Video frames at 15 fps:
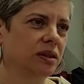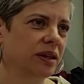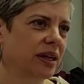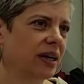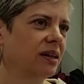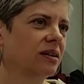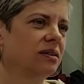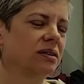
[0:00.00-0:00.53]

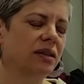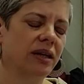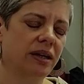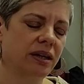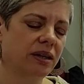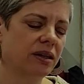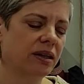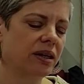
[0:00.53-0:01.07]
Yeah,
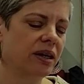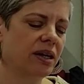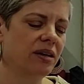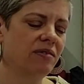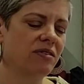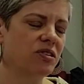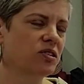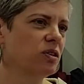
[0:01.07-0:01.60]
yeah. Any
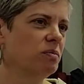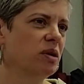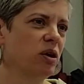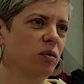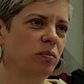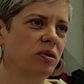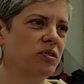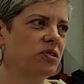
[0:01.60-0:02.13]
of us could be
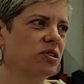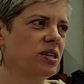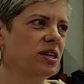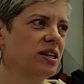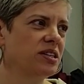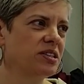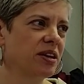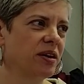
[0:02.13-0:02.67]
homeless at
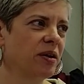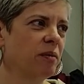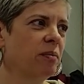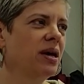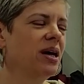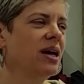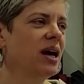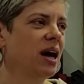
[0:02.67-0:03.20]
any time.
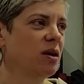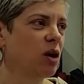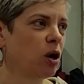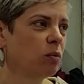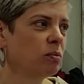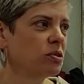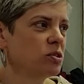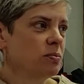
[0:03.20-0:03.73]
And
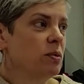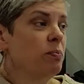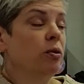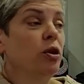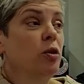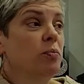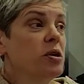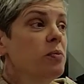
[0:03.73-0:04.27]
homeless people
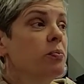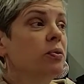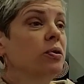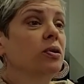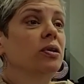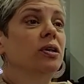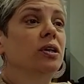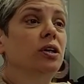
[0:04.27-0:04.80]
are
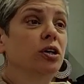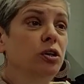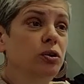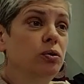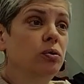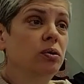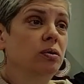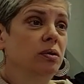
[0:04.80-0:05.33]
people
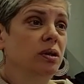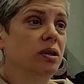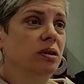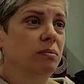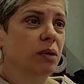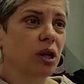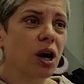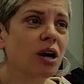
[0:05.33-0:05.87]
who
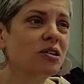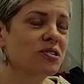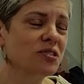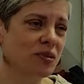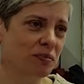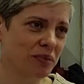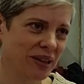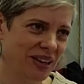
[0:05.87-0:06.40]
belong
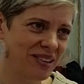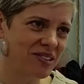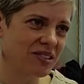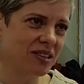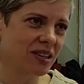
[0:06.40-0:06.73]
someplace,